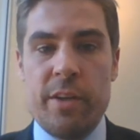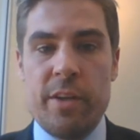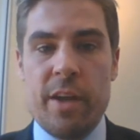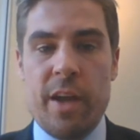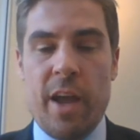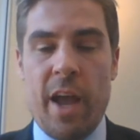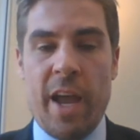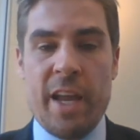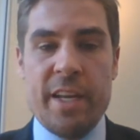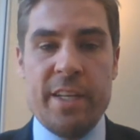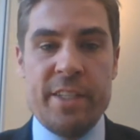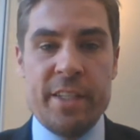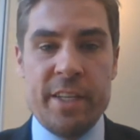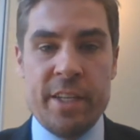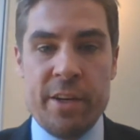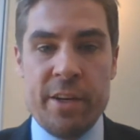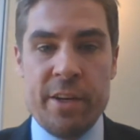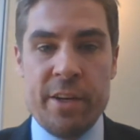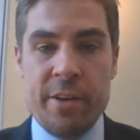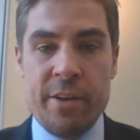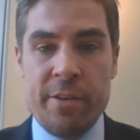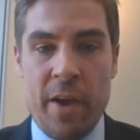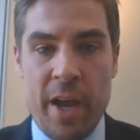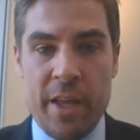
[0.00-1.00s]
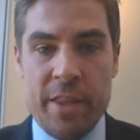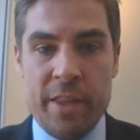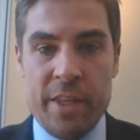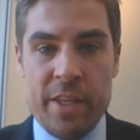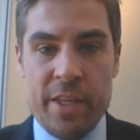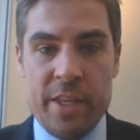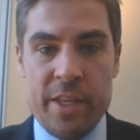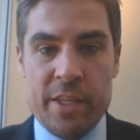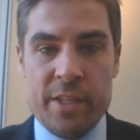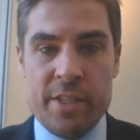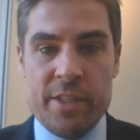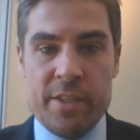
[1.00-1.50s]

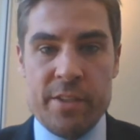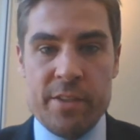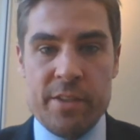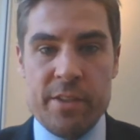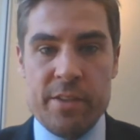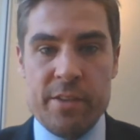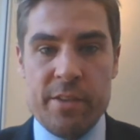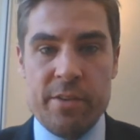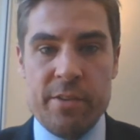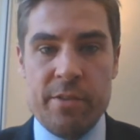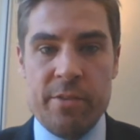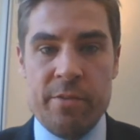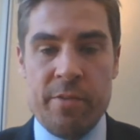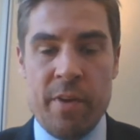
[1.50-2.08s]
identify these